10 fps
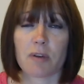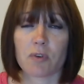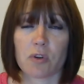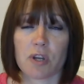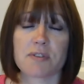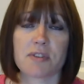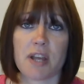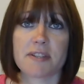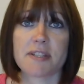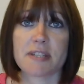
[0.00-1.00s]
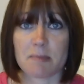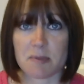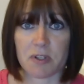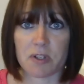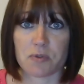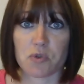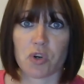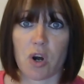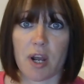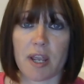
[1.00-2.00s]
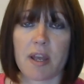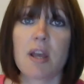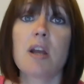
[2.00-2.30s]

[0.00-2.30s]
I've got those 30 tips for you to try.